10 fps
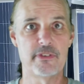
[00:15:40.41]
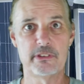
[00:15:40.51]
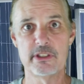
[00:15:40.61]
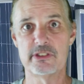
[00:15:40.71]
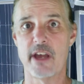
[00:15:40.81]

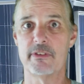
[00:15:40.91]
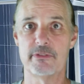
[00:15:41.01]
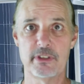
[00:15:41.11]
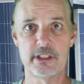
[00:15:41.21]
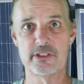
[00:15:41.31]
fifty-seven,
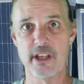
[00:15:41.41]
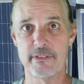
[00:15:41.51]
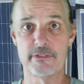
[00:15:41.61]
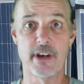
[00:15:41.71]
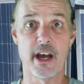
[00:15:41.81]

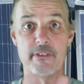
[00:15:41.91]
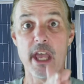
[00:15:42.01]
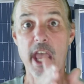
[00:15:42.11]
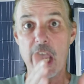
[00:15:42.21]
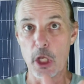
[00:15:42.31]
fifty-seven point five
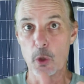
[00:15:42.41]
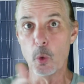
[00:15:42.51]
in